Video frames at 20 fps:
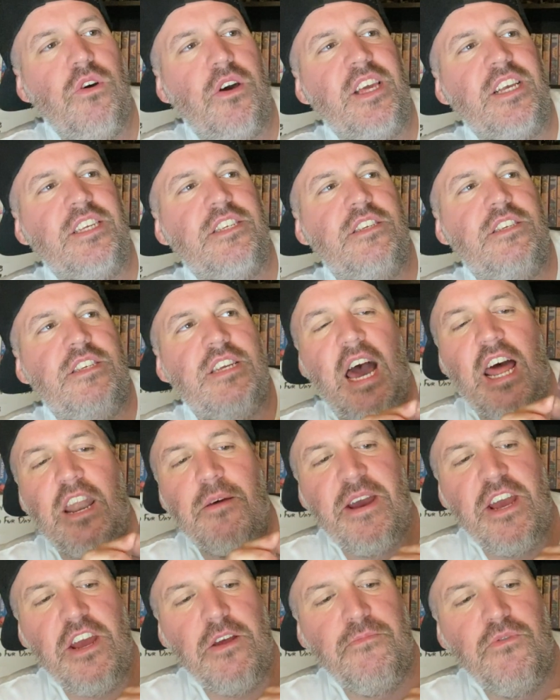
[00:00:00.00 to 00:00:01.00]
I think this is the
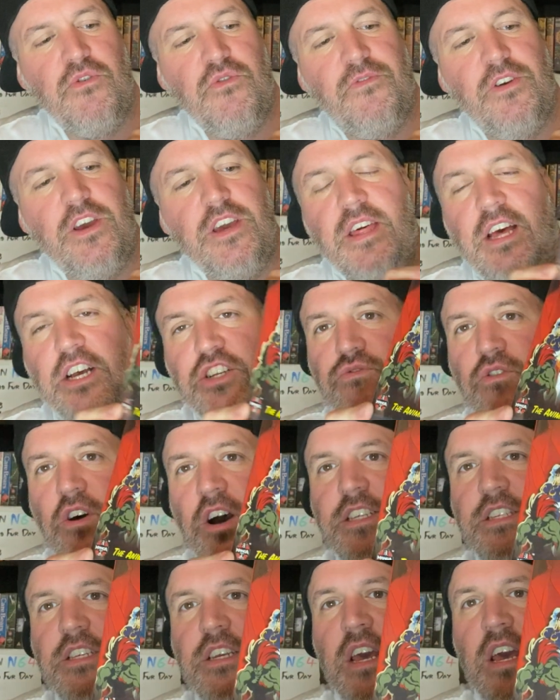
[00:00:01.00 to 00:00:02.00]
animated movie. That's
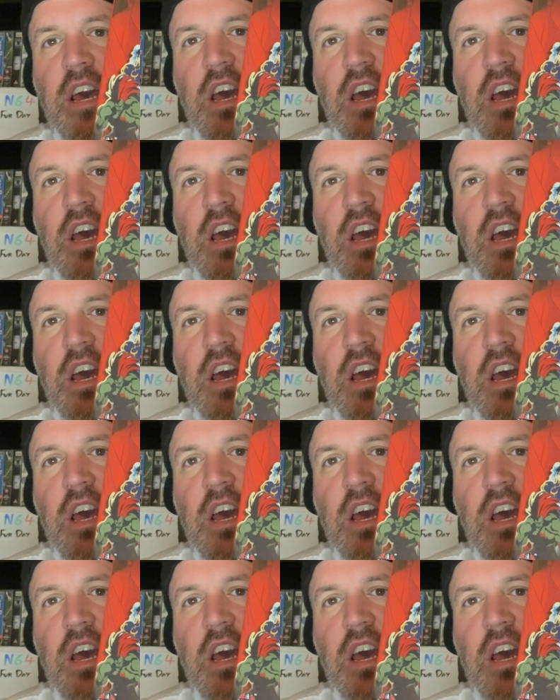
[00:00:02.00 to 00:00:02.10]
right.